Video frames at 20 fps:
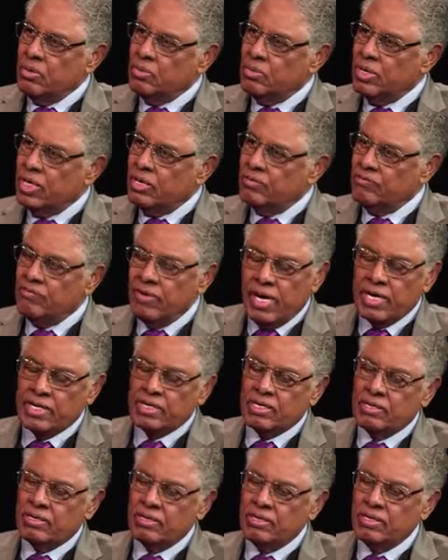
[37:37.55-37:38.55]
when in
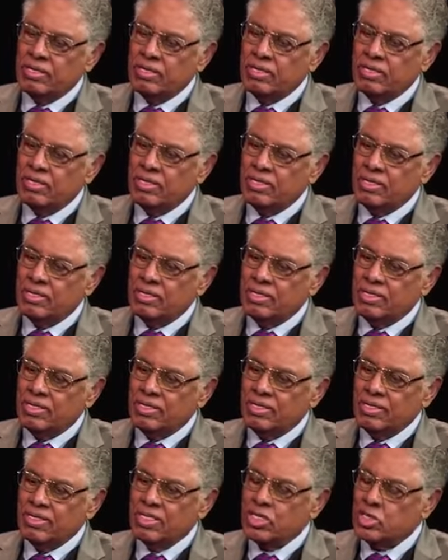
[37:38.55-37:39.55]
fact the
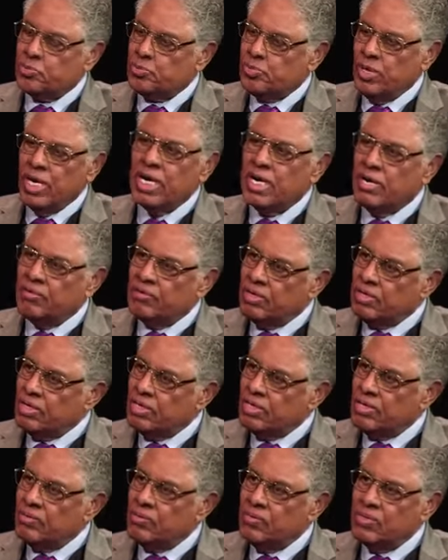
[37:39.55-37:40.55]
spread of it
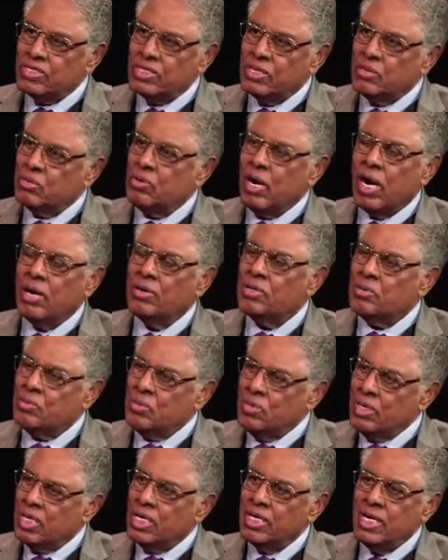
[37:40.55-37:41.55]
was around the
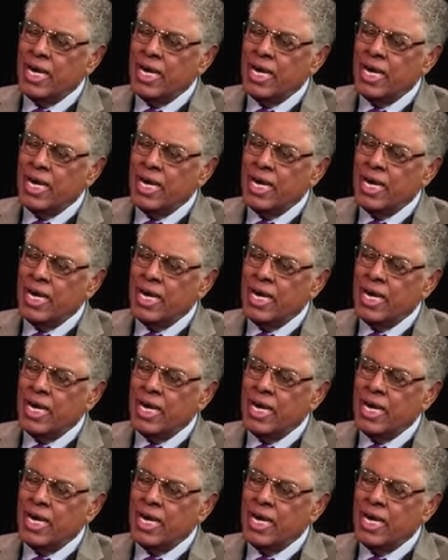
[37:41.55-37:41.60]
world.